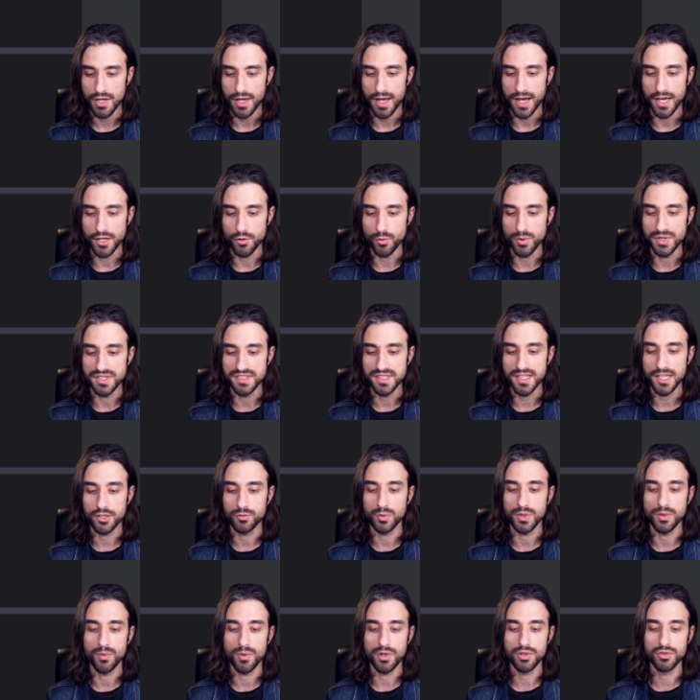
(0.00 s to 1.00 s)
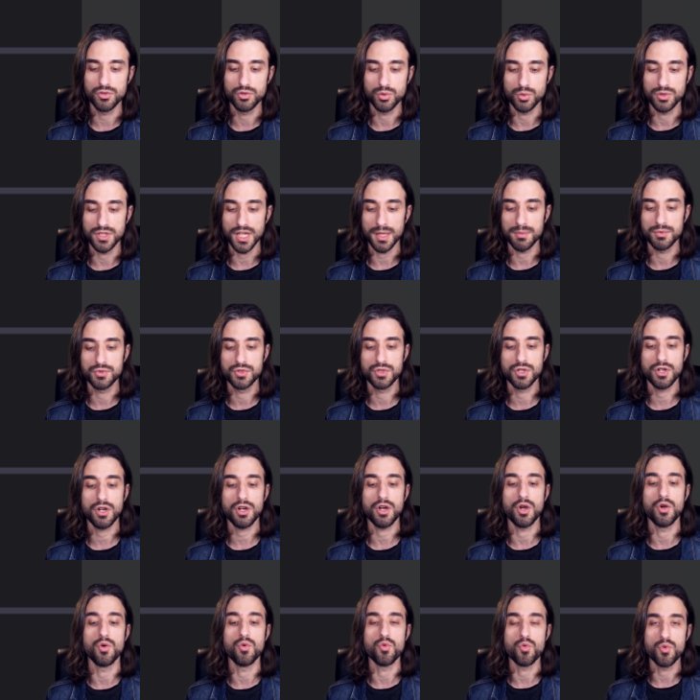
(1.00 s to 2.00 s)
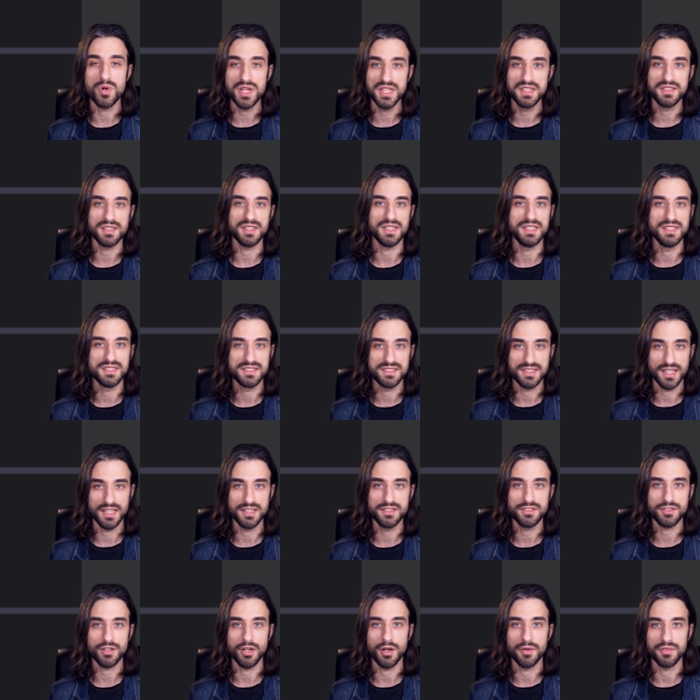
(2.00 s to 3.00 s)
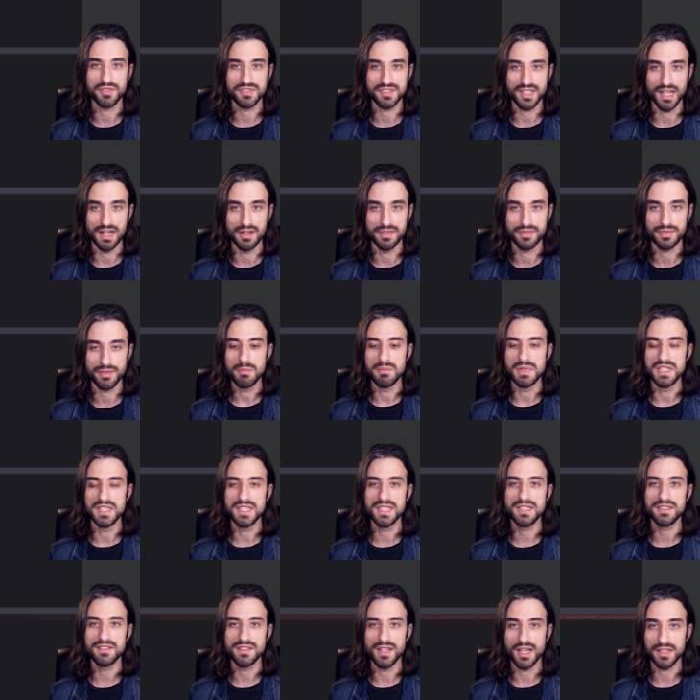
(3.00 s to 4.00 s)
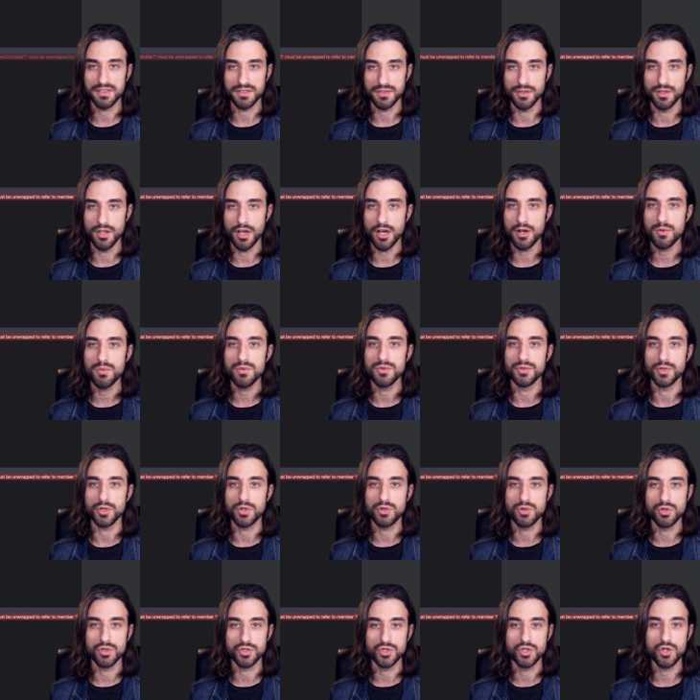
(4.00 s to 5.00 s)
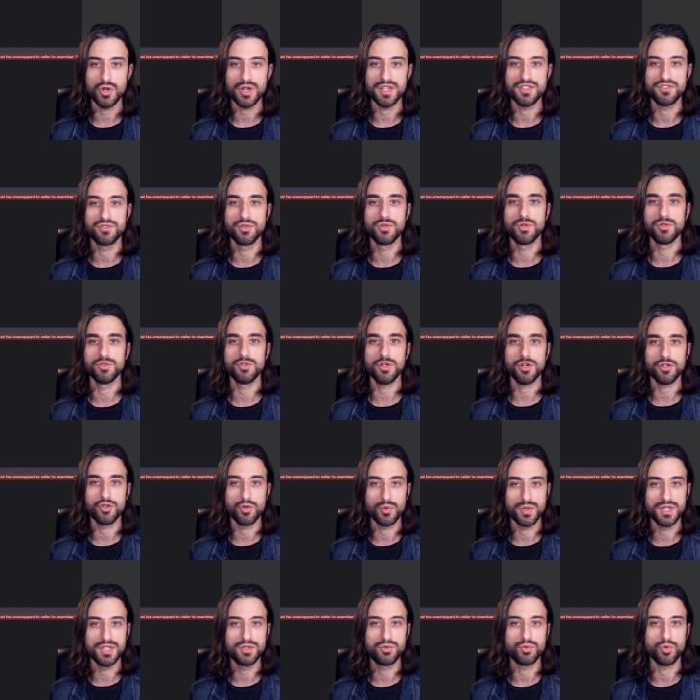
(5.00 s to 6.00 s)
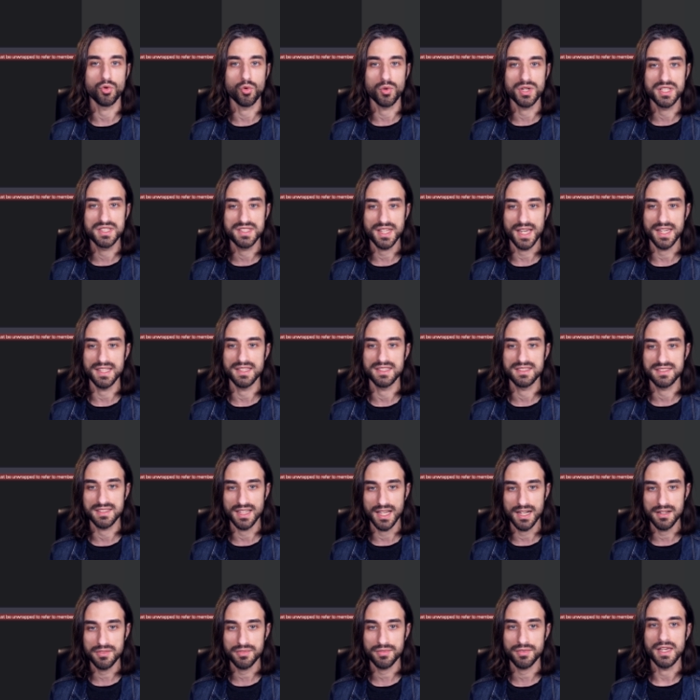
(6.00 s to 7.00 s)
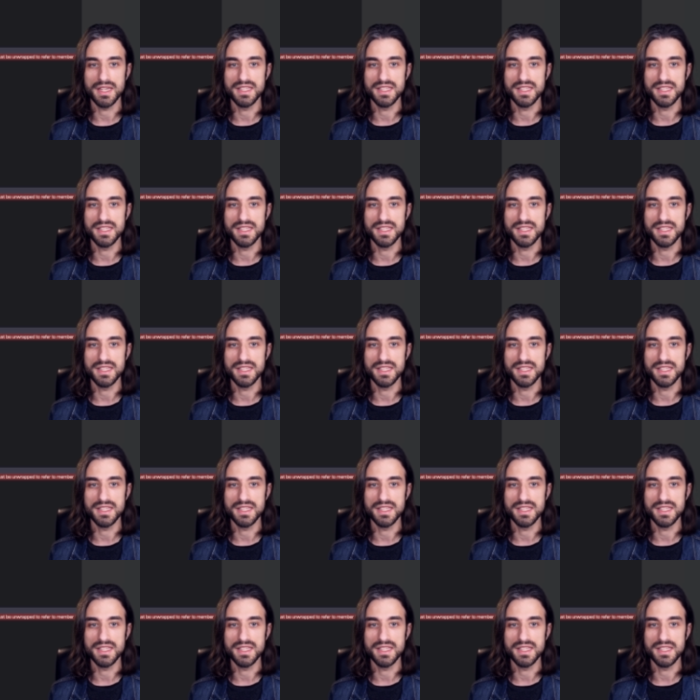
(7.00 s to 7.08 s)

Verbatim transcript: And we say that we want to capture a weak instance of self, meaning that now the closure is no longer going to retain self.